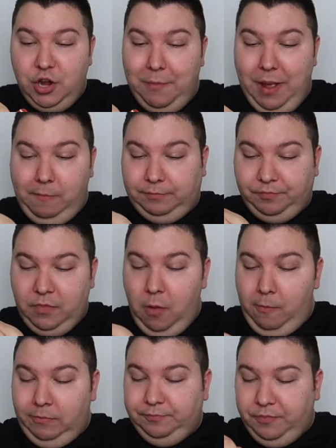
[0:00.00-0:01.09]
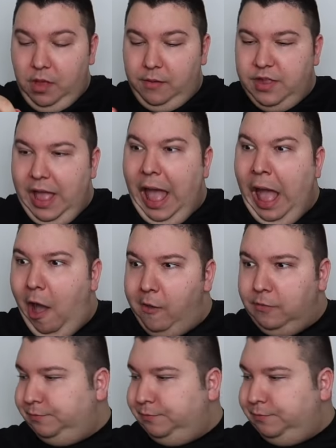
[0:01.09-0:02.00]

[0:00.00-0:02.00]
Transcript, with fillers: tastes like the Columbia cheese. Yeah.